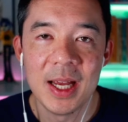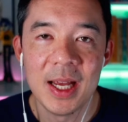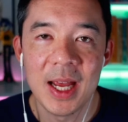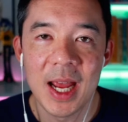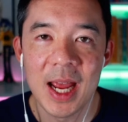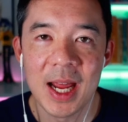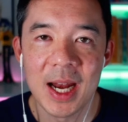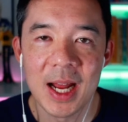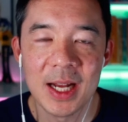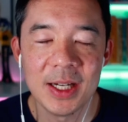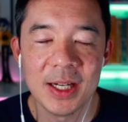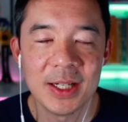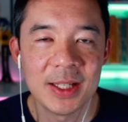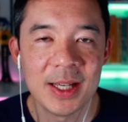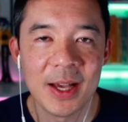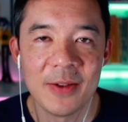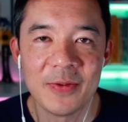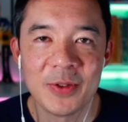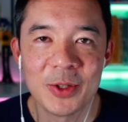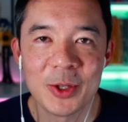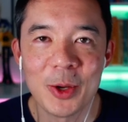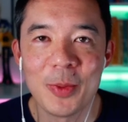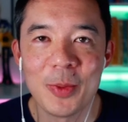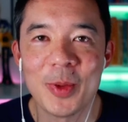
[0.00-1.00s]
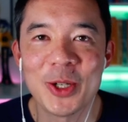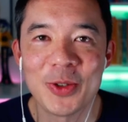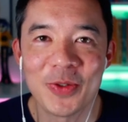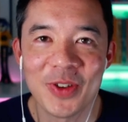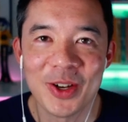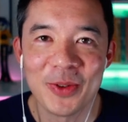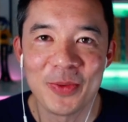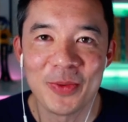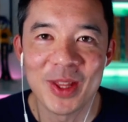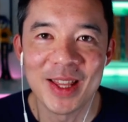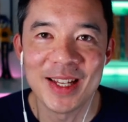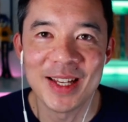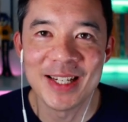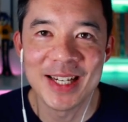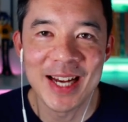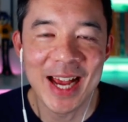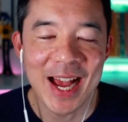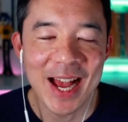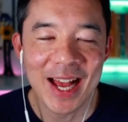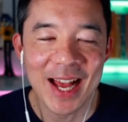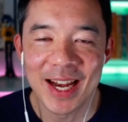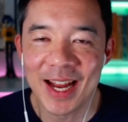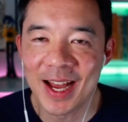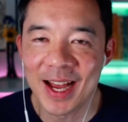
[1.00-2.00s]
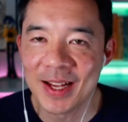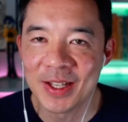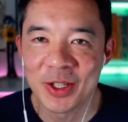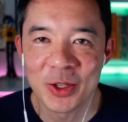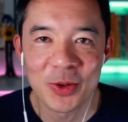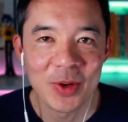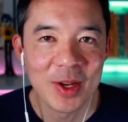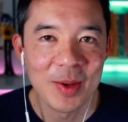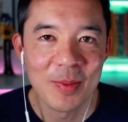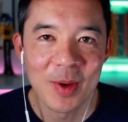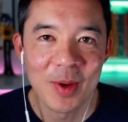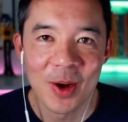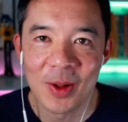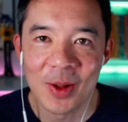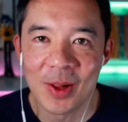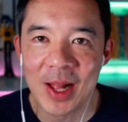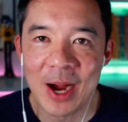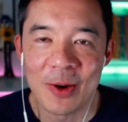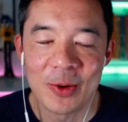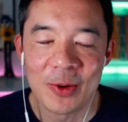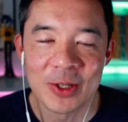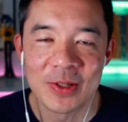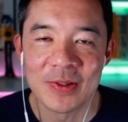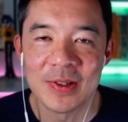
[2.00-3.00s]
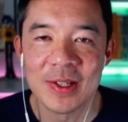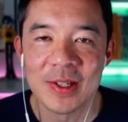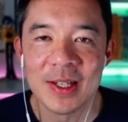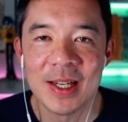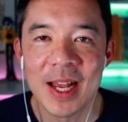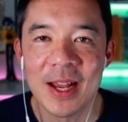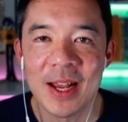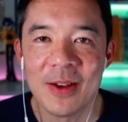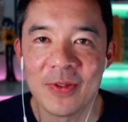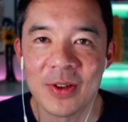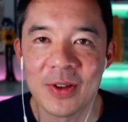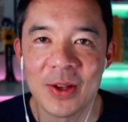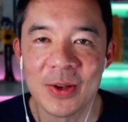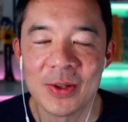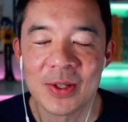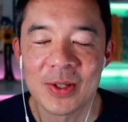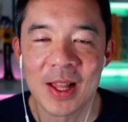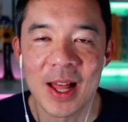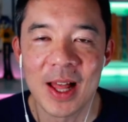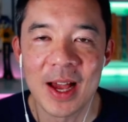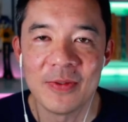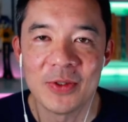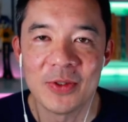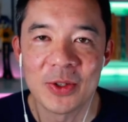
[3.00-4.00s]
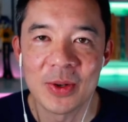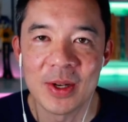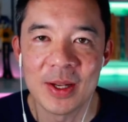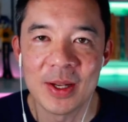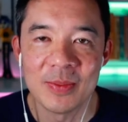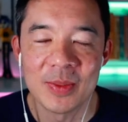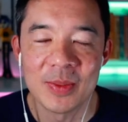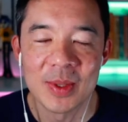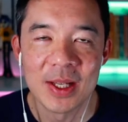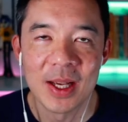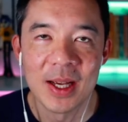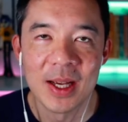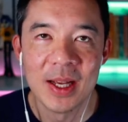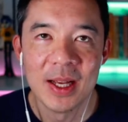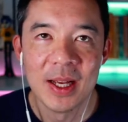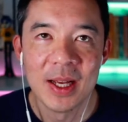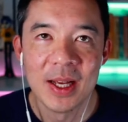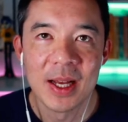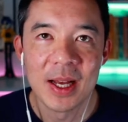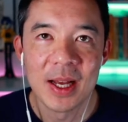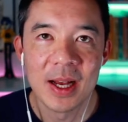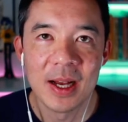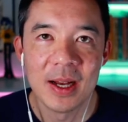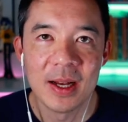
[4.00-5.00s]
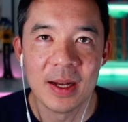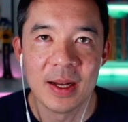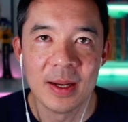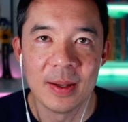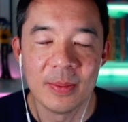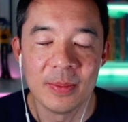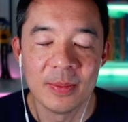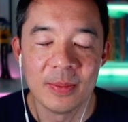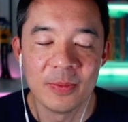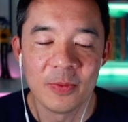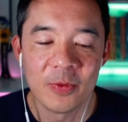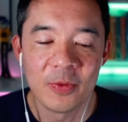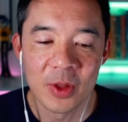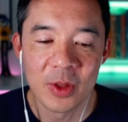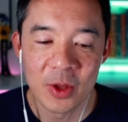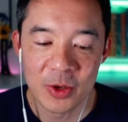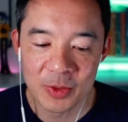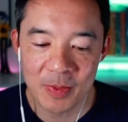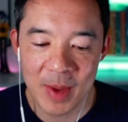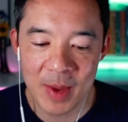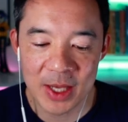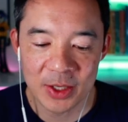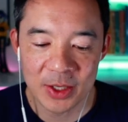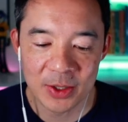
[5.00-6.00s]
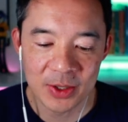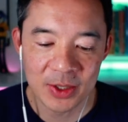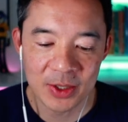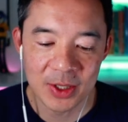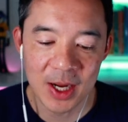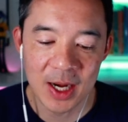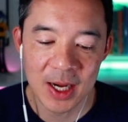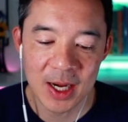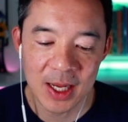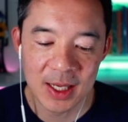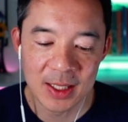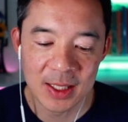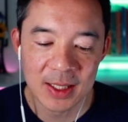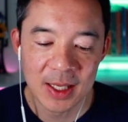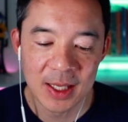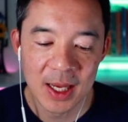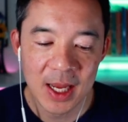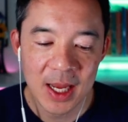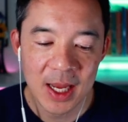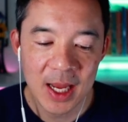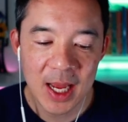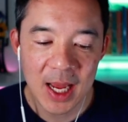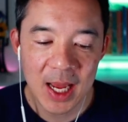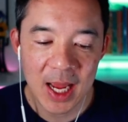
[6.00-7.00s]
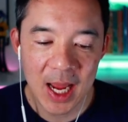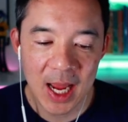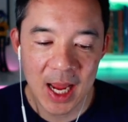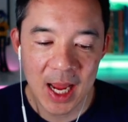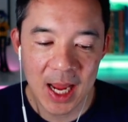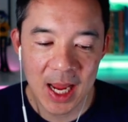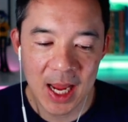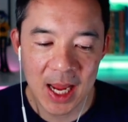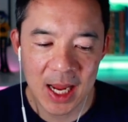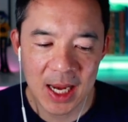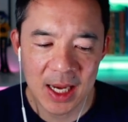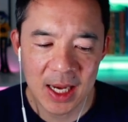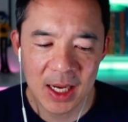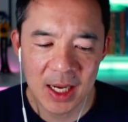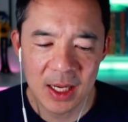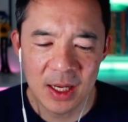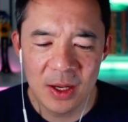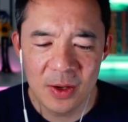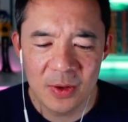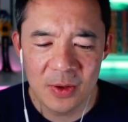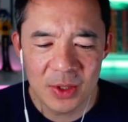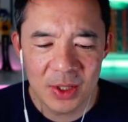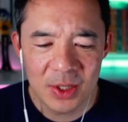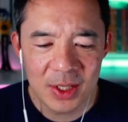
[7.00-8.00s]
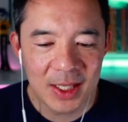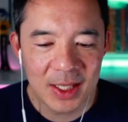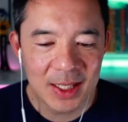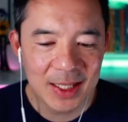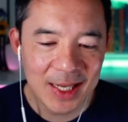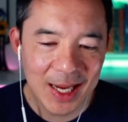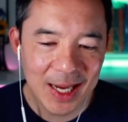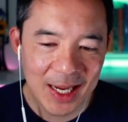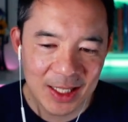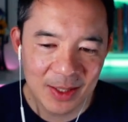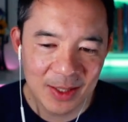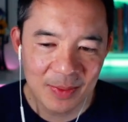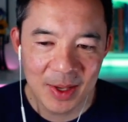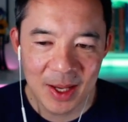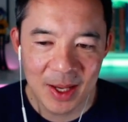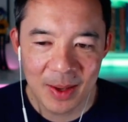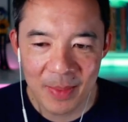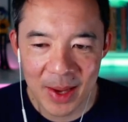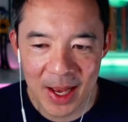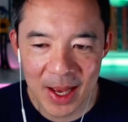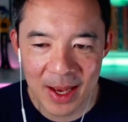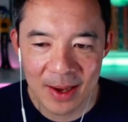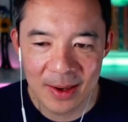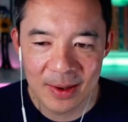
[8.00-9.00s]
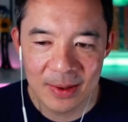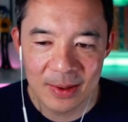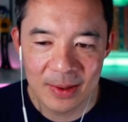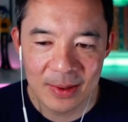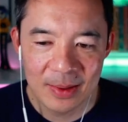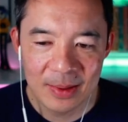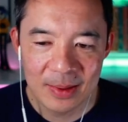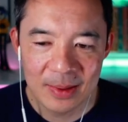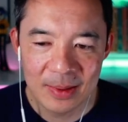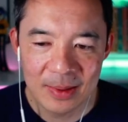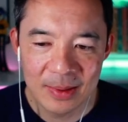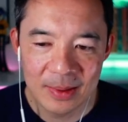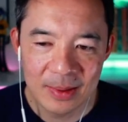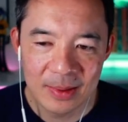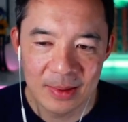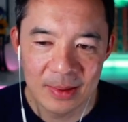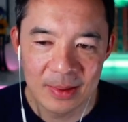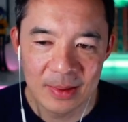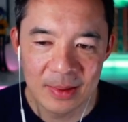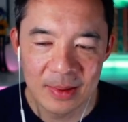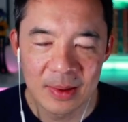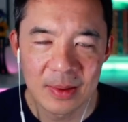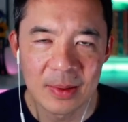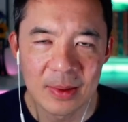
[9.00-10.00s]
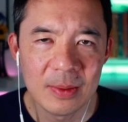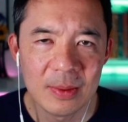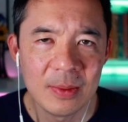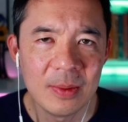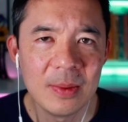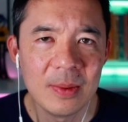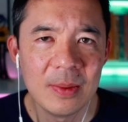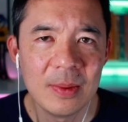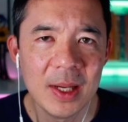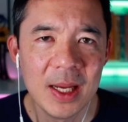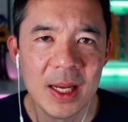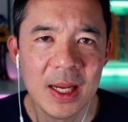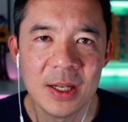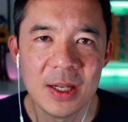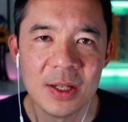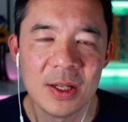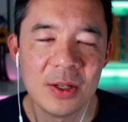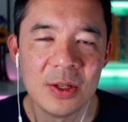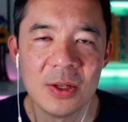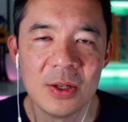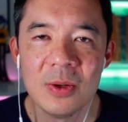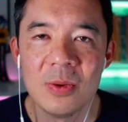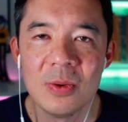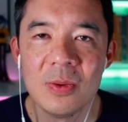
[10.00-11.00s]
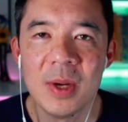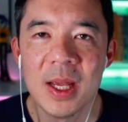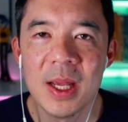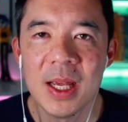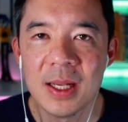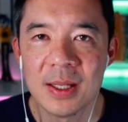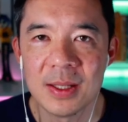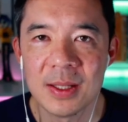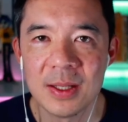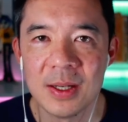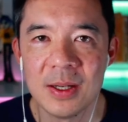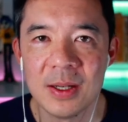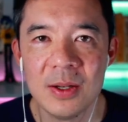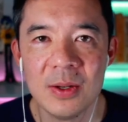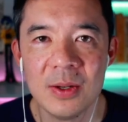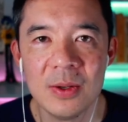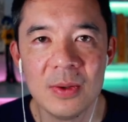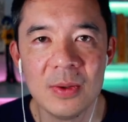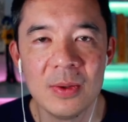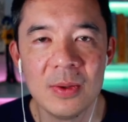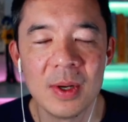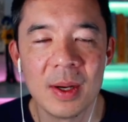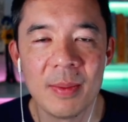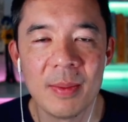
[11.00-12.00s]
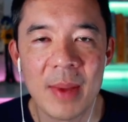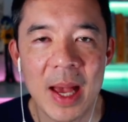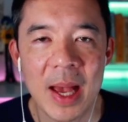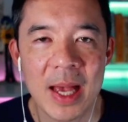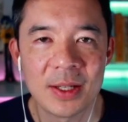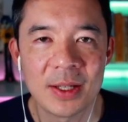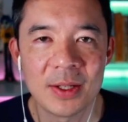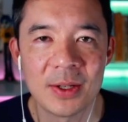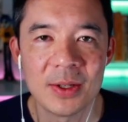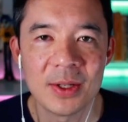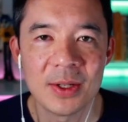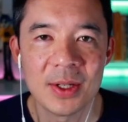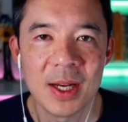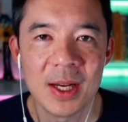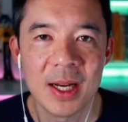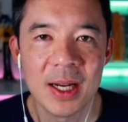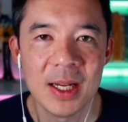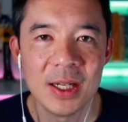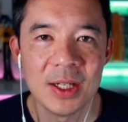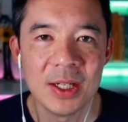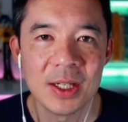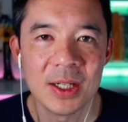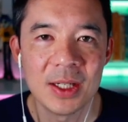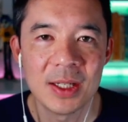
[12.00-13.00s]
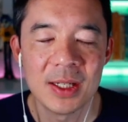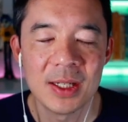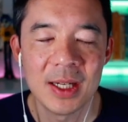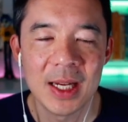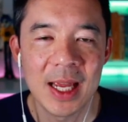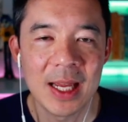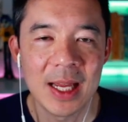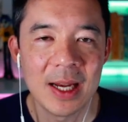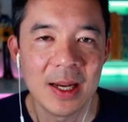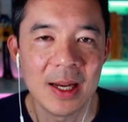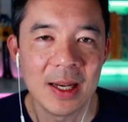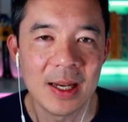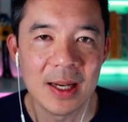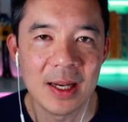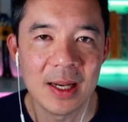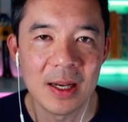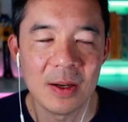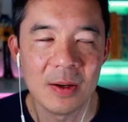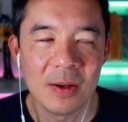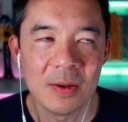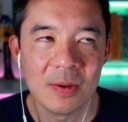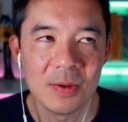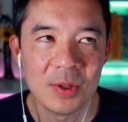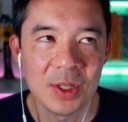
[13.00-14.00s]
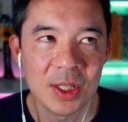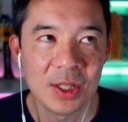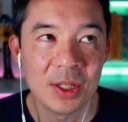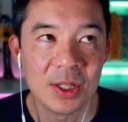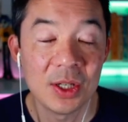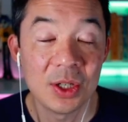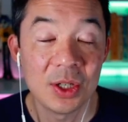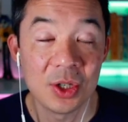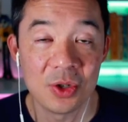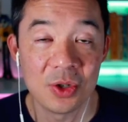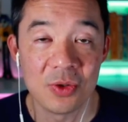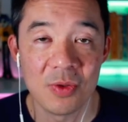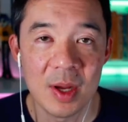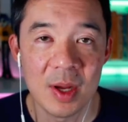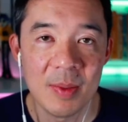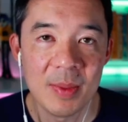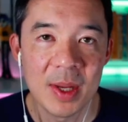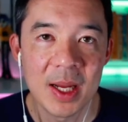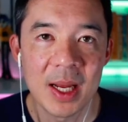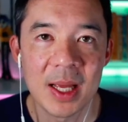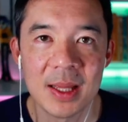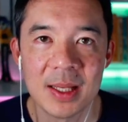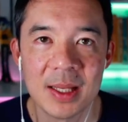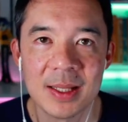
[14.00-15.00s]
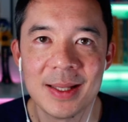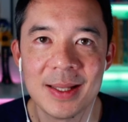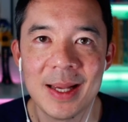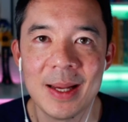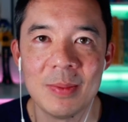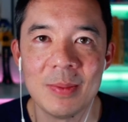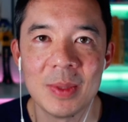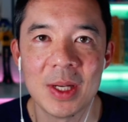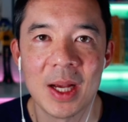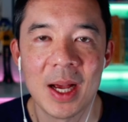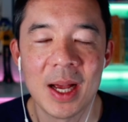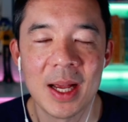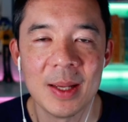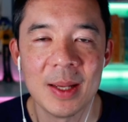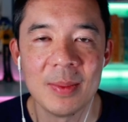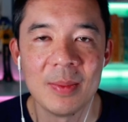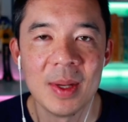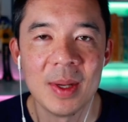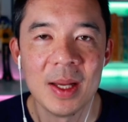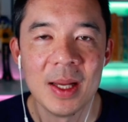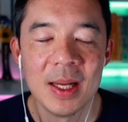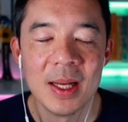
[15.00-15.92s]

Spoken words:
And I just have so much fun with the chat. I stream all hours of the day for those live streams, for those master studies. And it usually takes me about a week to 2 weeks to do a master study, just to stream it at the same time.